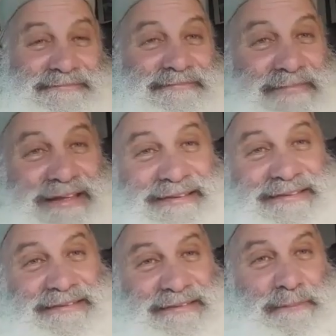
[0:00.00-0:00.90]
that
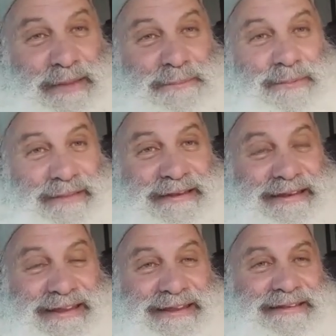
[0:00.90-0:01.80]
the people that
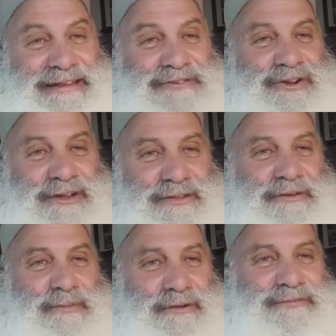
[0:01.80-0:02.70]
need each other
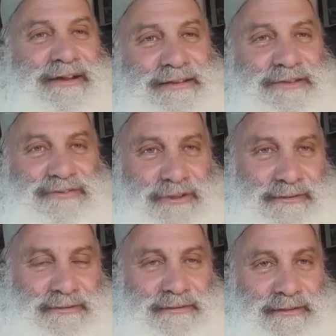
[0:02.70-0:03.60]
will find each
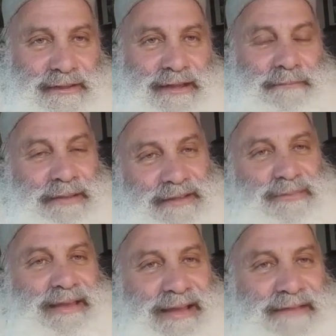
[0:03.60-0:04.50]
other. Because
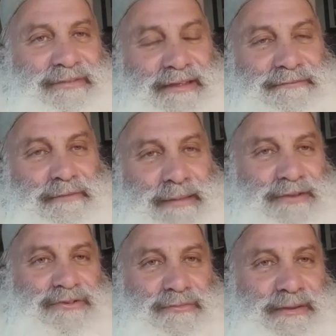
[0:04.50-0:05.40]
we have the
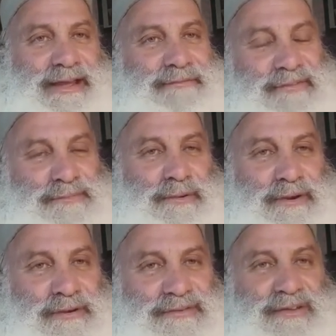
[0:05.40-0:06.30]
information, we have the
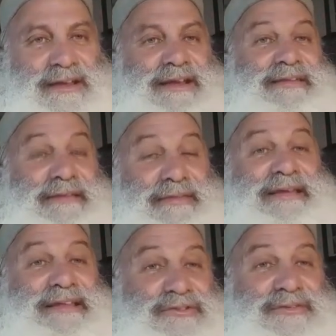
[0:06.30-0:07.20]
sparks that
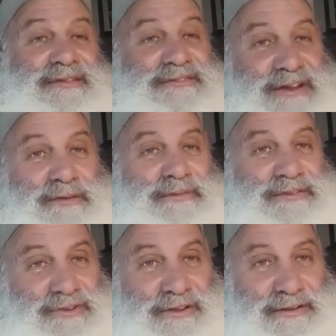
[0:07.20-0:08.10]
each of us share with
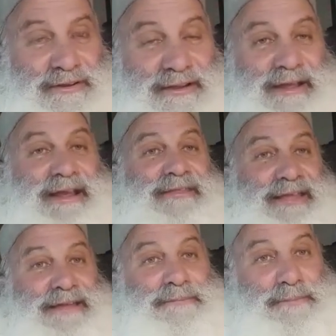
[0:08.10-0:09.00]
each other, and
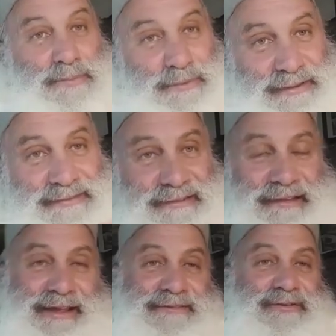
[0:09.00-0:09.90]
that brings the
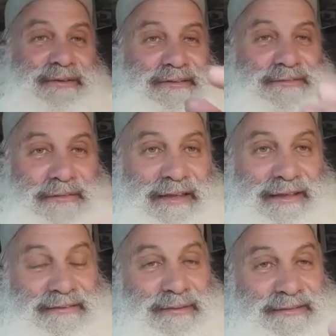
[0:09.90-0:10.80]
light to its
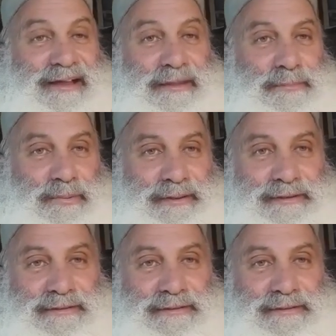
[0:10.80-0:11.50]
high point.